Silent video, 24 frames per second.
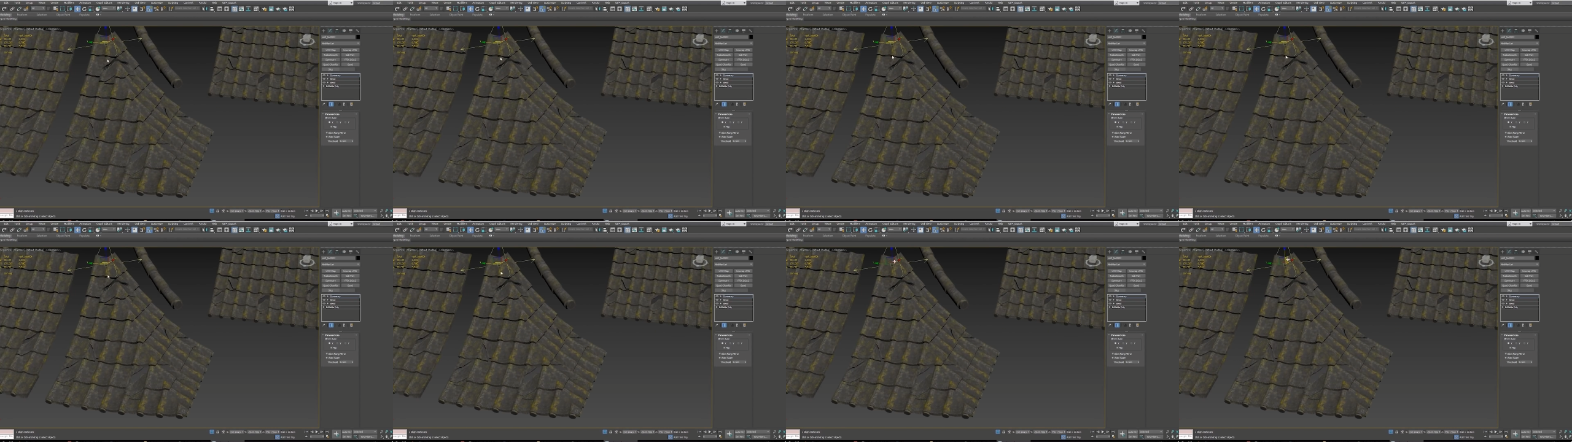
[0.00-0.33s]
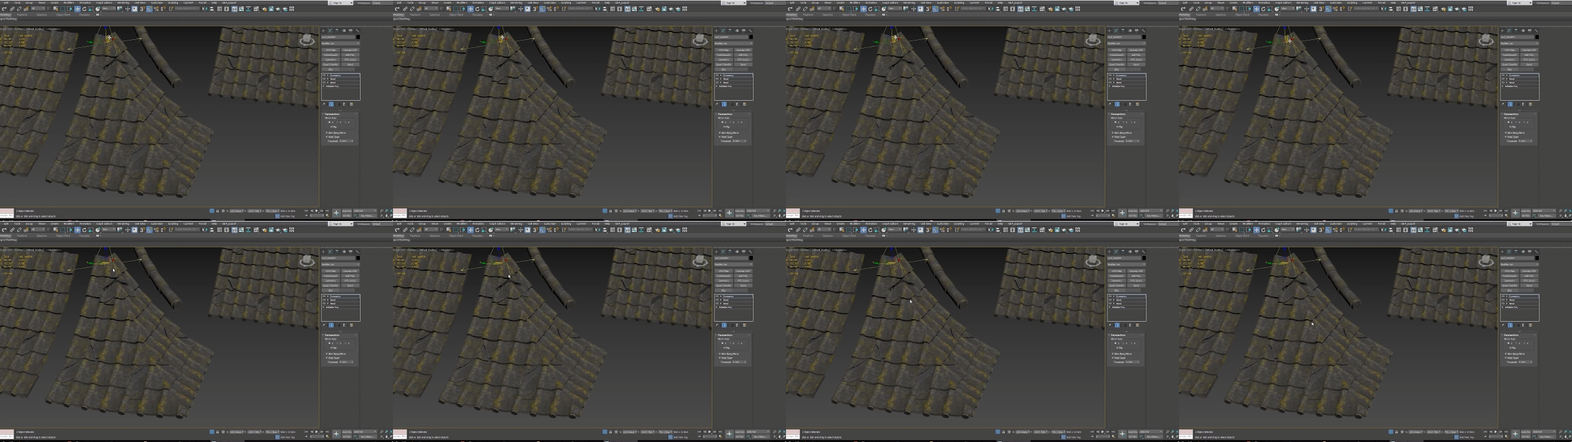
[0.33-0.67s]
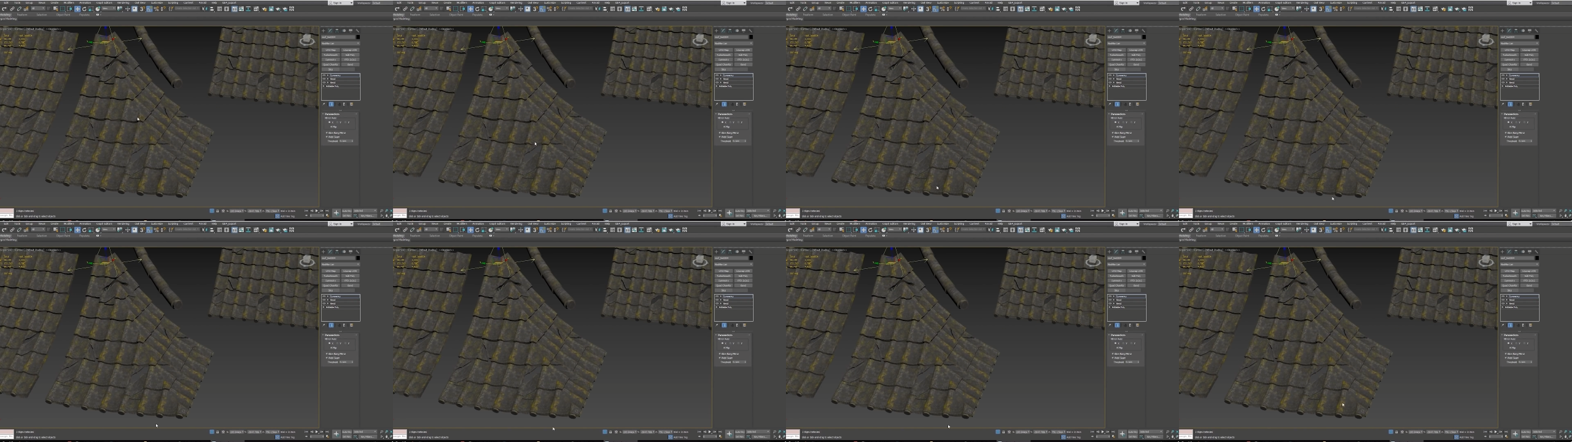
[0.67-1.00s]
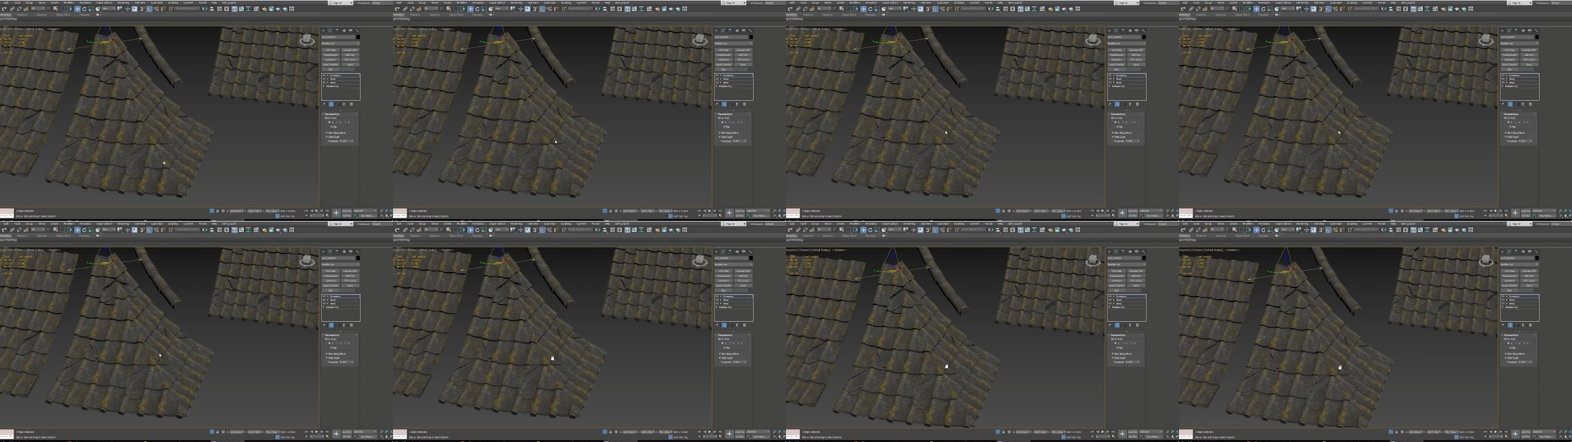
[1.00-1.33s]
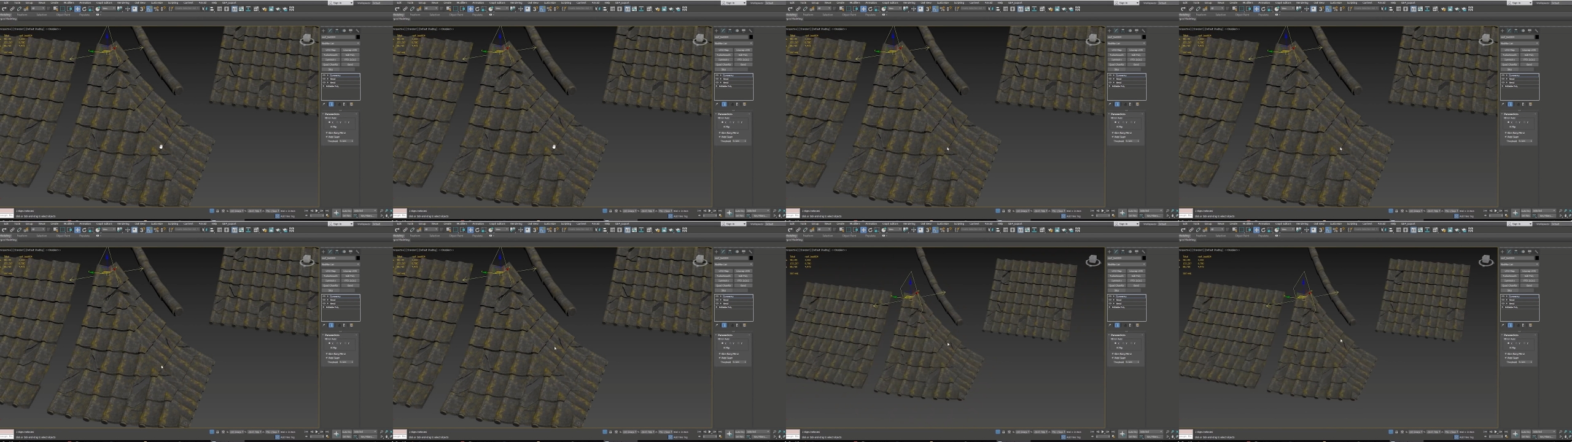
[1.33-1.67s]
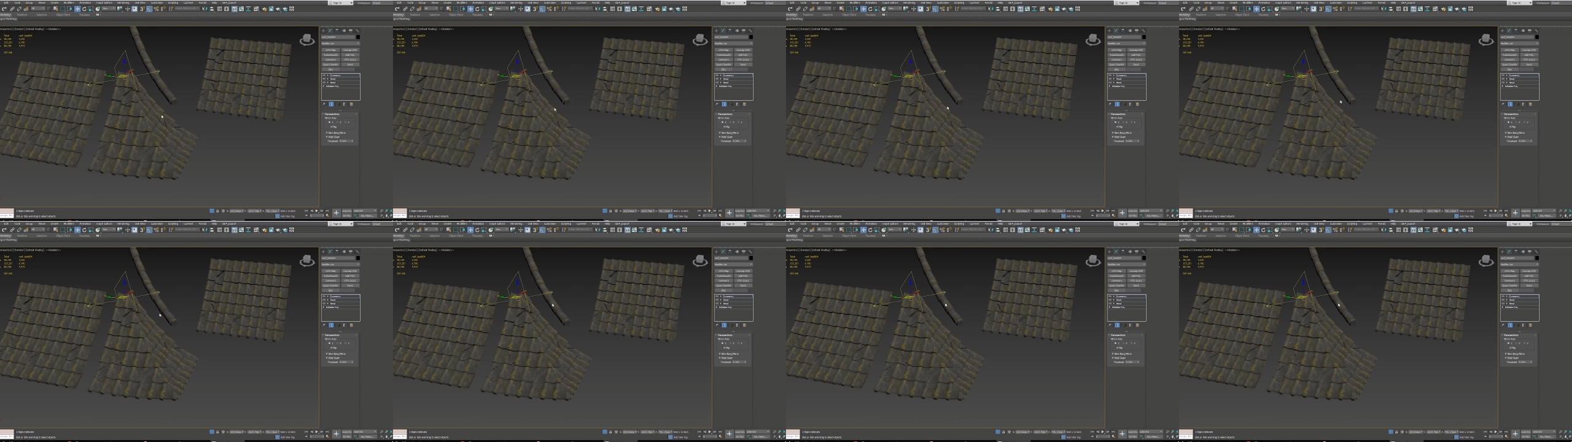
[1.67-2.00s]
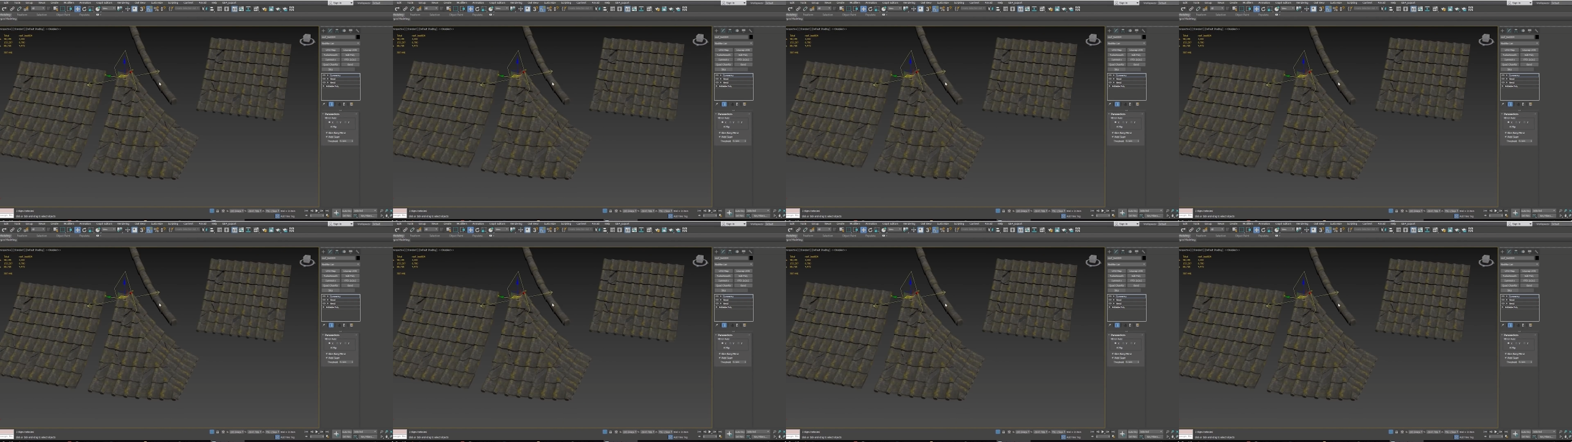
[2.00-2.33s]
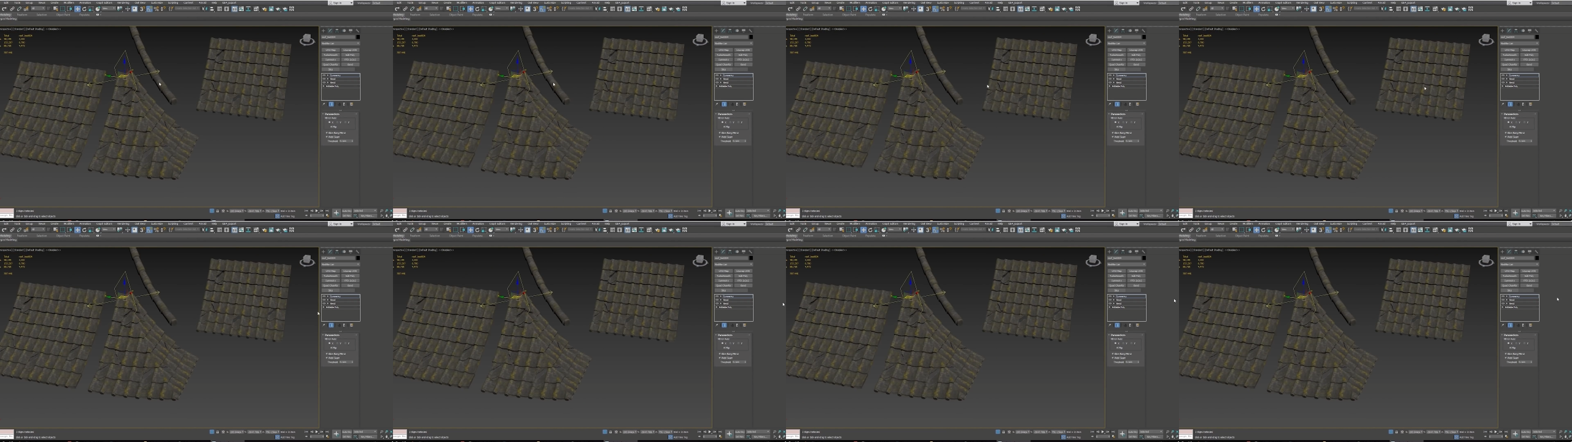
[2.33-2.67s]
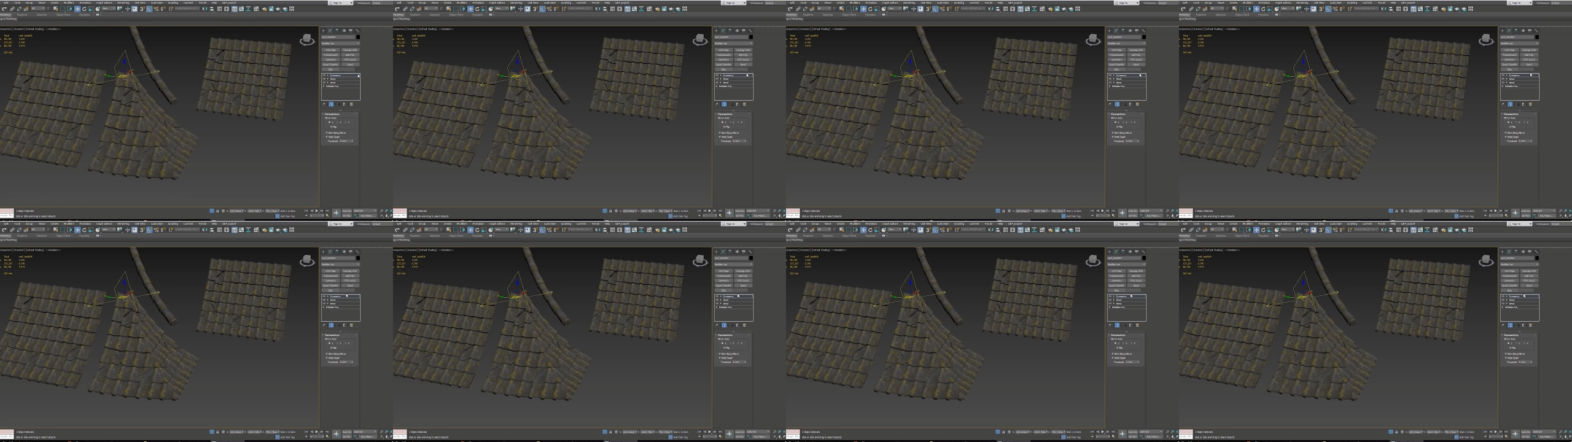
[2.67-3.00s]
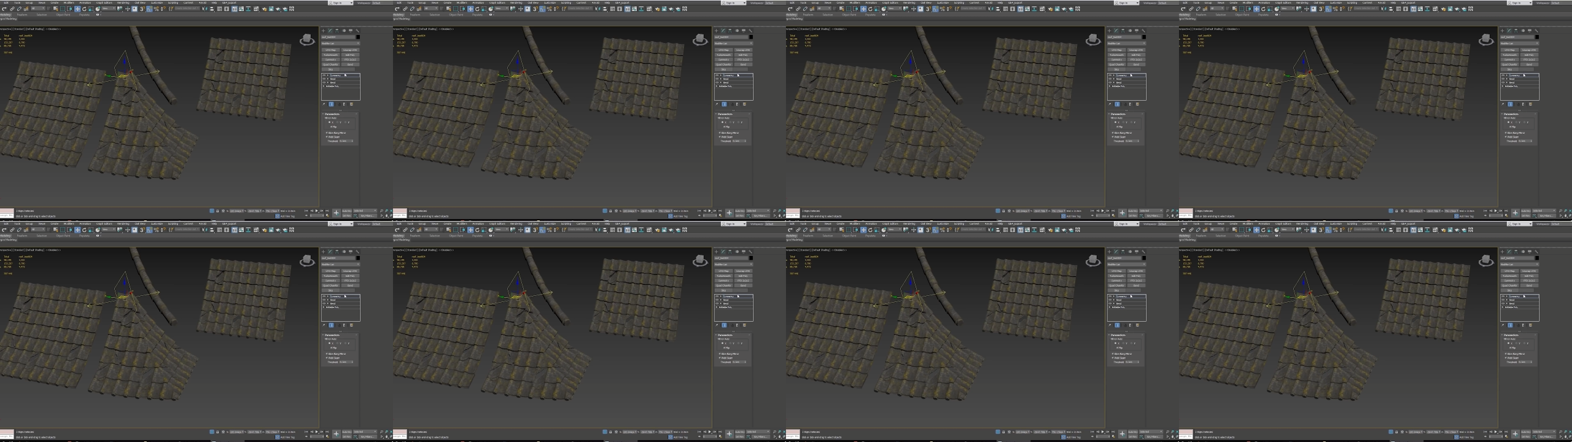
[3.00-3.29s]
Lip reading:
(no speaker visible)